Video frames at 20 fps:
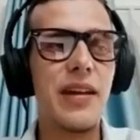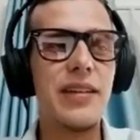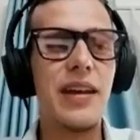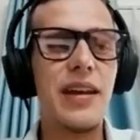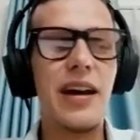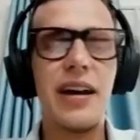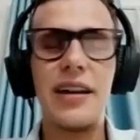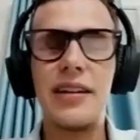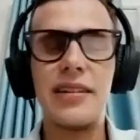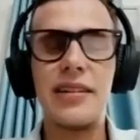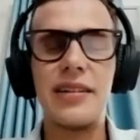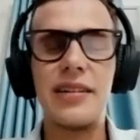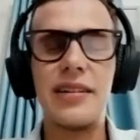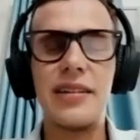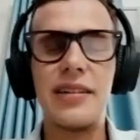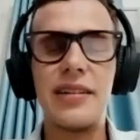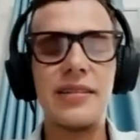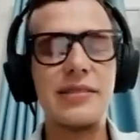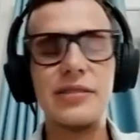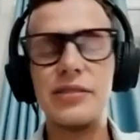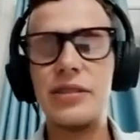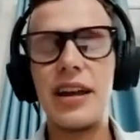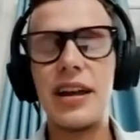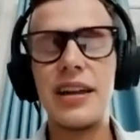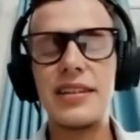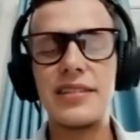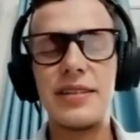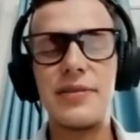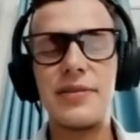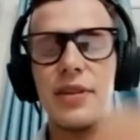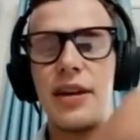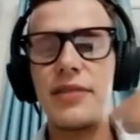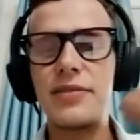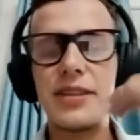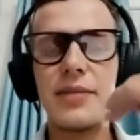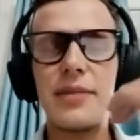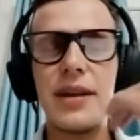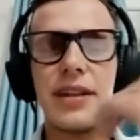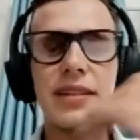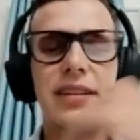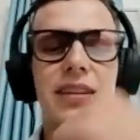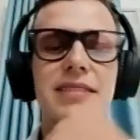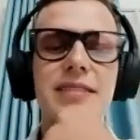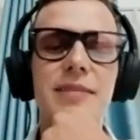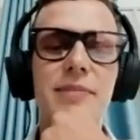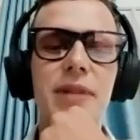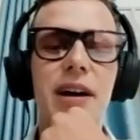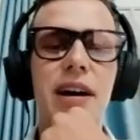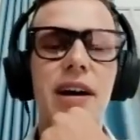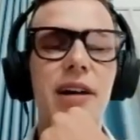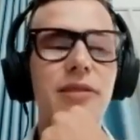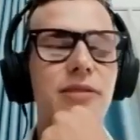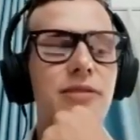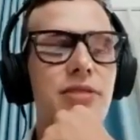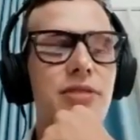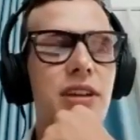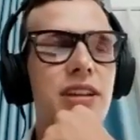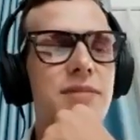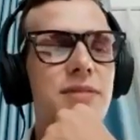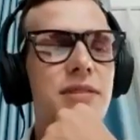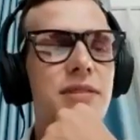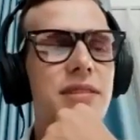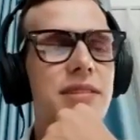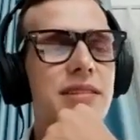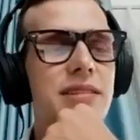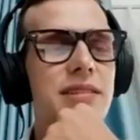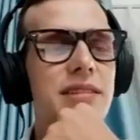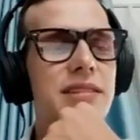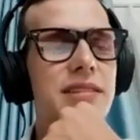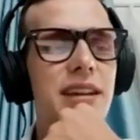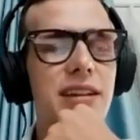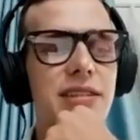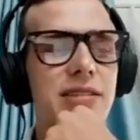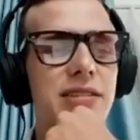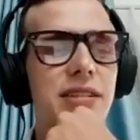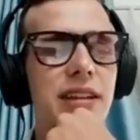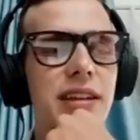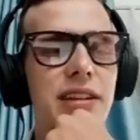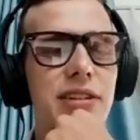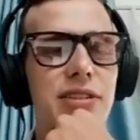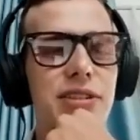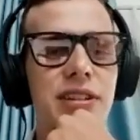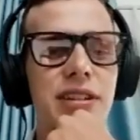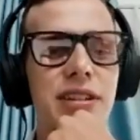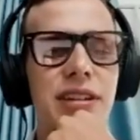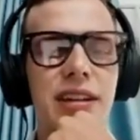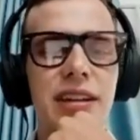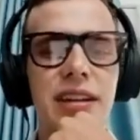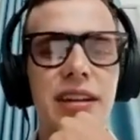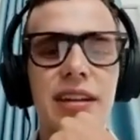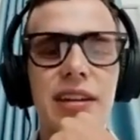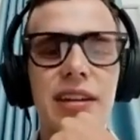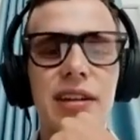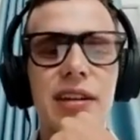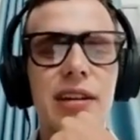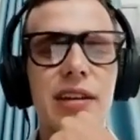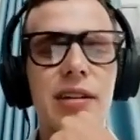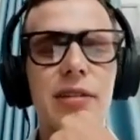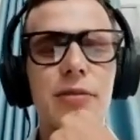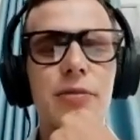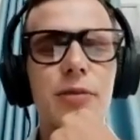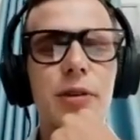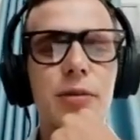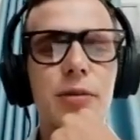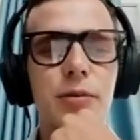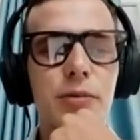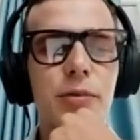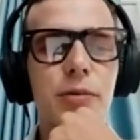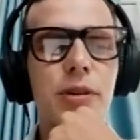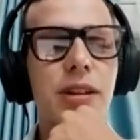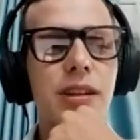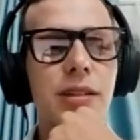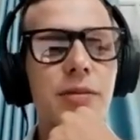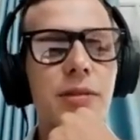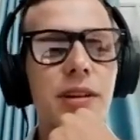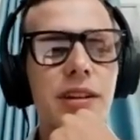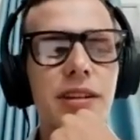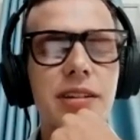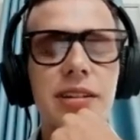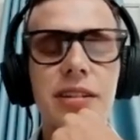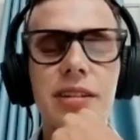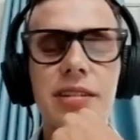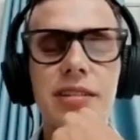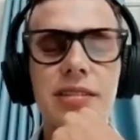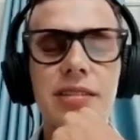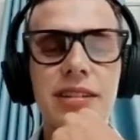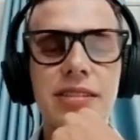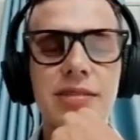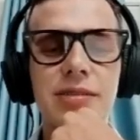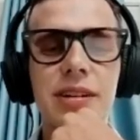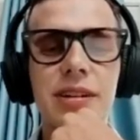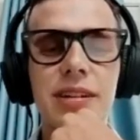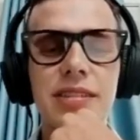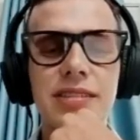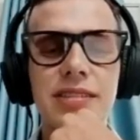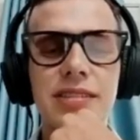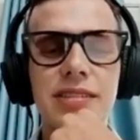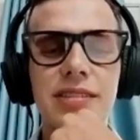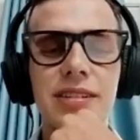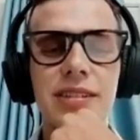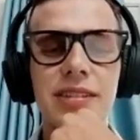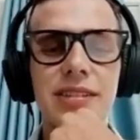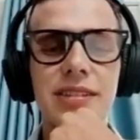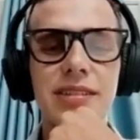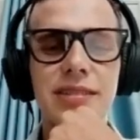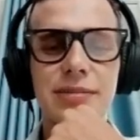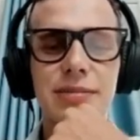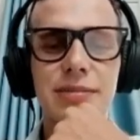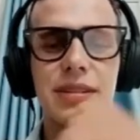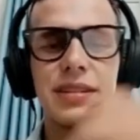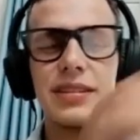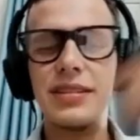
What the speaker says: yeah, you guys, if you have some ideas about how to transmute the sexual energy, we would really want to know as well. So please